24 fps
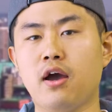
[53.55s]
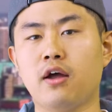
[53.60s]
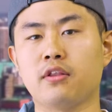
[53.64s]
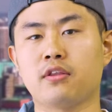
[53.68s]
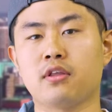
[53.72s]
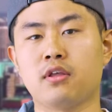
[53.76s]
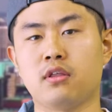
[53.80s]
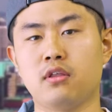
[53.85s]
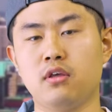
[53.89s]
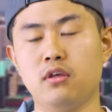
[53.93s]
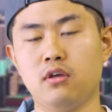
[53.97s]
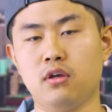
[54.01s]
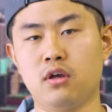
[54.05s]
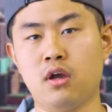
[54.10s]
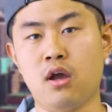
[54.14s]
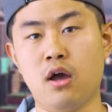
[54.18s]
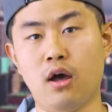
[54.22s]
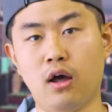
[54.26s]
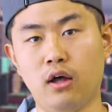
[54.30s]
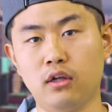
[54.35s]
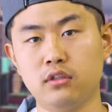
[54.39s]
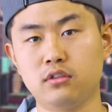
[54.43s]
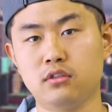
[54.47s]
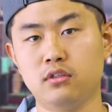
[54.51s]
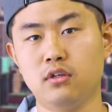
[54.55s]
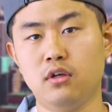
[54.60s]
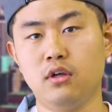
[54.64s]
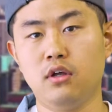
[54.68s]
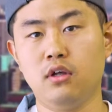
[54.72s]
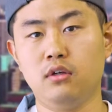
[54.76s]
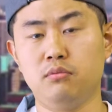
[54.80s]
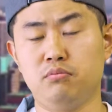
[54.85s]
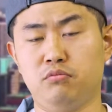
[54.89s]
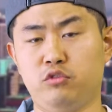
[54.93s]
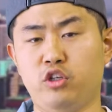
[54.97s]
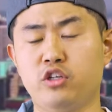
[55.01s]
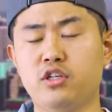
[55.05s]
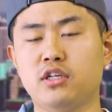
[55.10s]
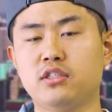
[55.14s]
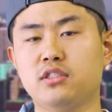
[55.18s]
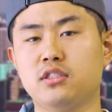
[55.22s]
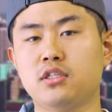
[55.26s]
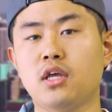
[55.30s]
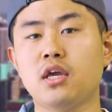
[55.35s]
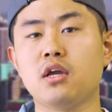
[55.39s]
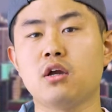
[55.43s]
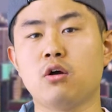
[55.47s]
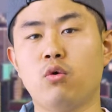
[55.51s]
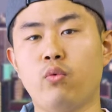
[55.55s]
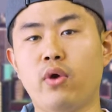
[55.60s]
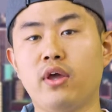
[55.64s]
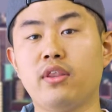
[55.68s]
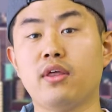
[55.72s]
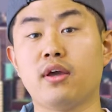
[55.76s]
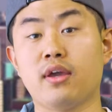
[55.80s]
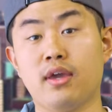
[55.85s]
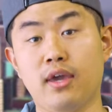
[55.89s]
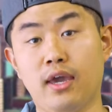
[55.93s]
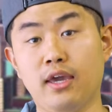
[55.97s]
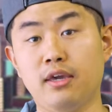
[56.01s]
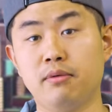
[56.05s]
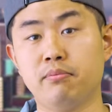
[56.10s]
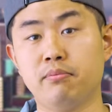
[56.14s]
I got caught, they just take away the